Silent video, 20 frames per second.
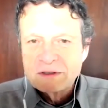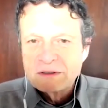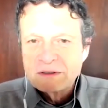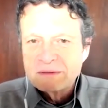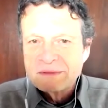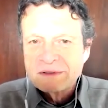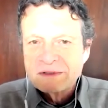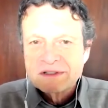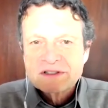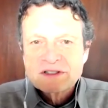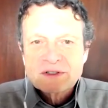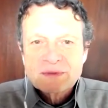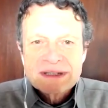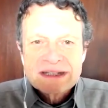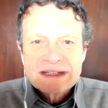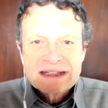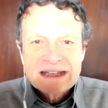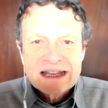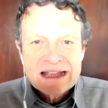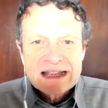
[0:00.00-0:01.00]
among
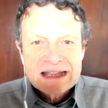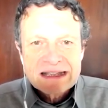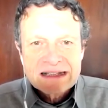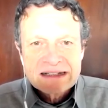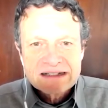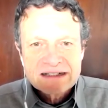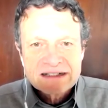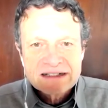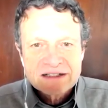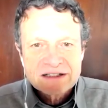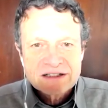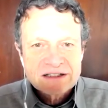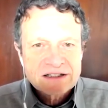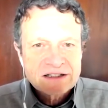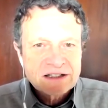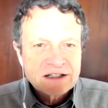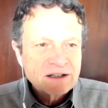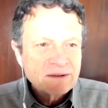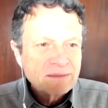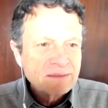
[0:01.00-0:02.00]
street gangs,
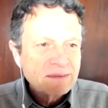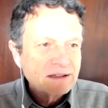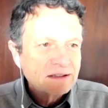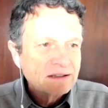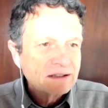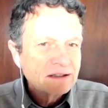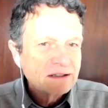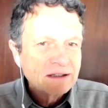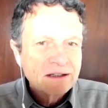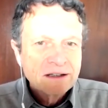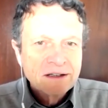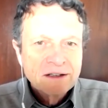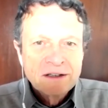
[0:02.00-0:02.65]
among